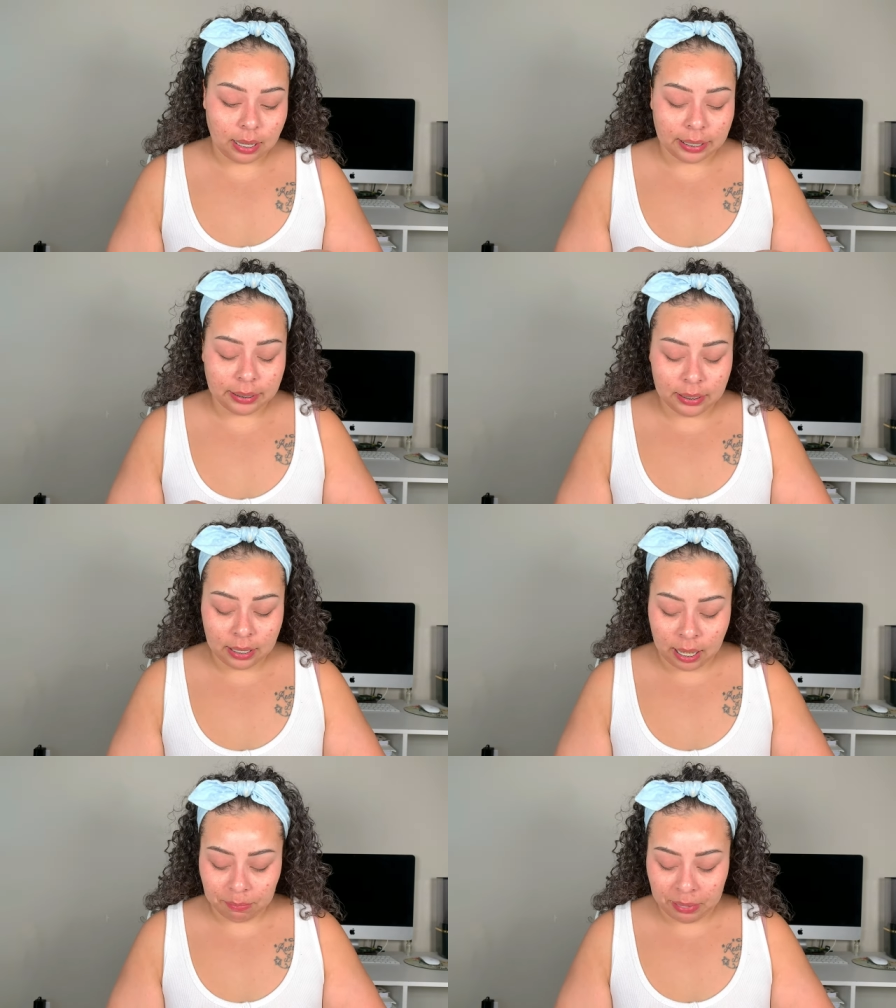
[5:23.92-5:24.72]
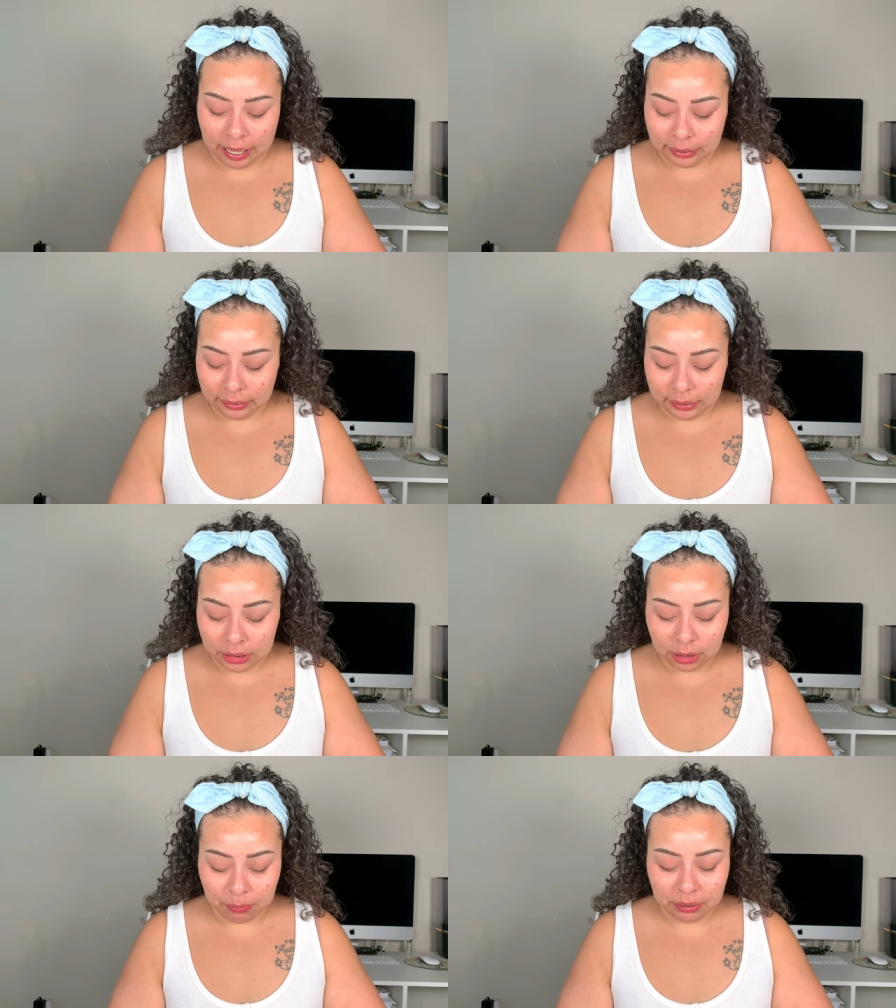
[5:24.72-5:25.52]
I did not pack
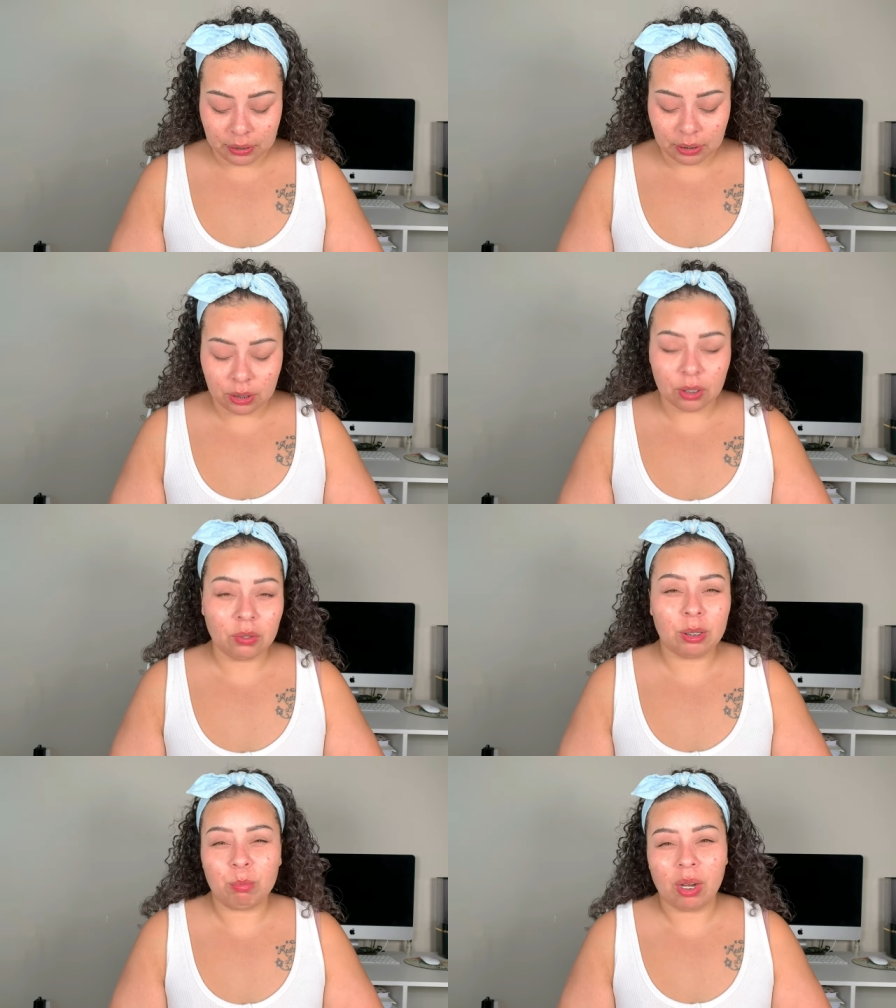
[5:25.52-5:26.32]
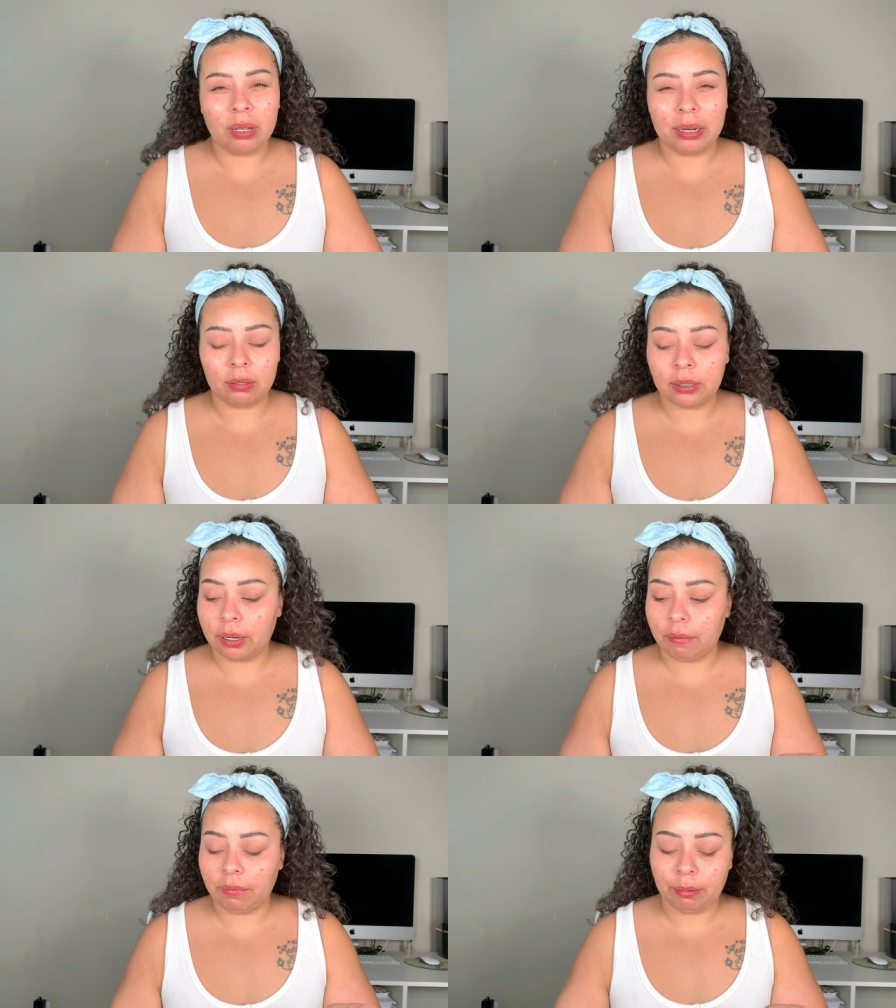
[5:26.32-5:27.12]
these just because they're so small. They don't
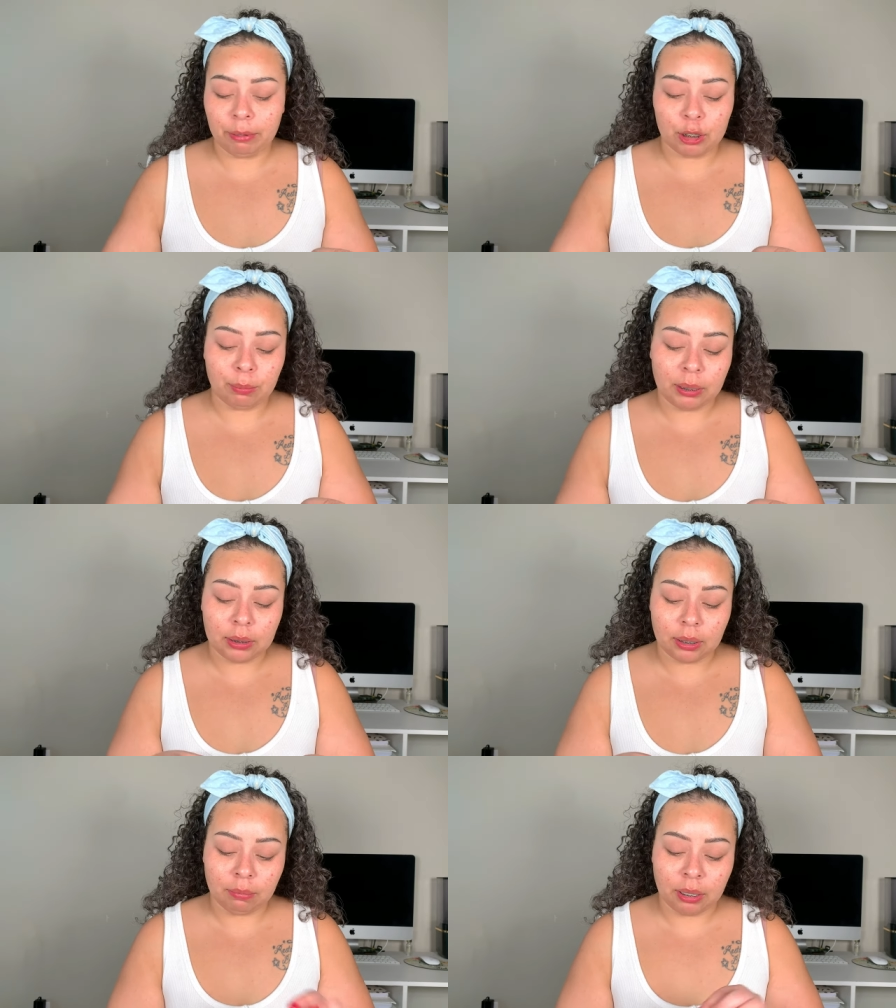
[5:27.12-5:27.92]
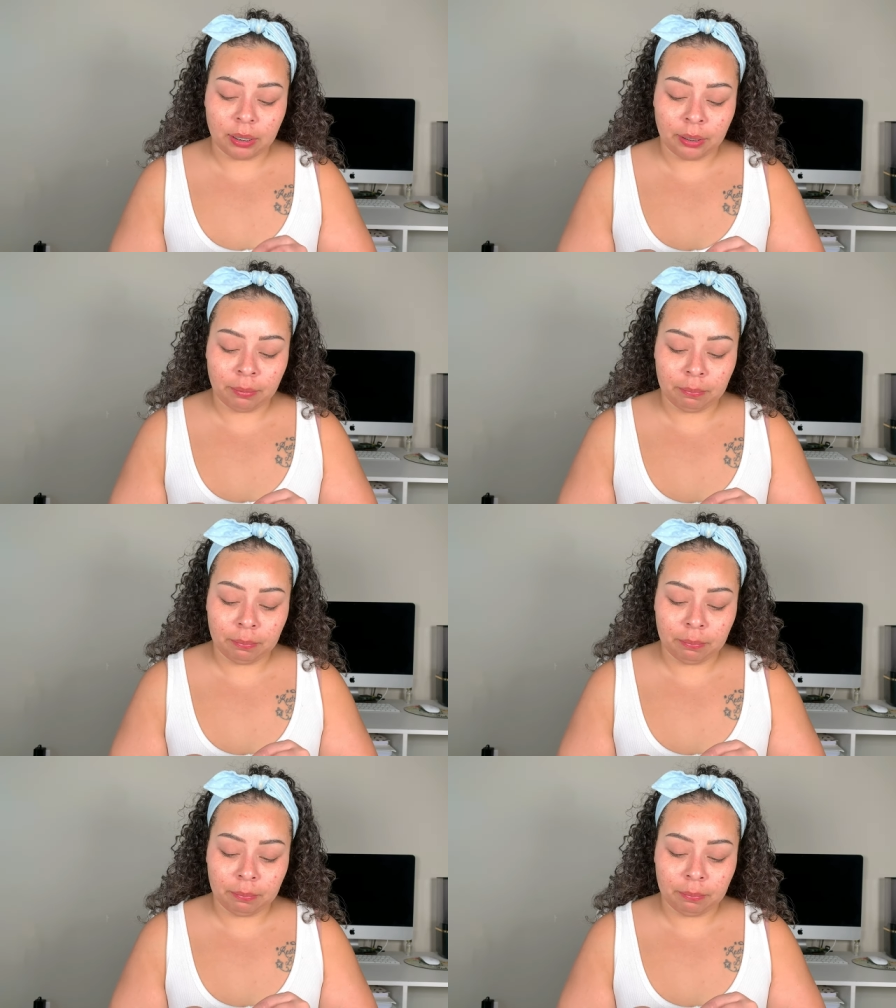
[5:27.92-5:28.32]
take up very much space in my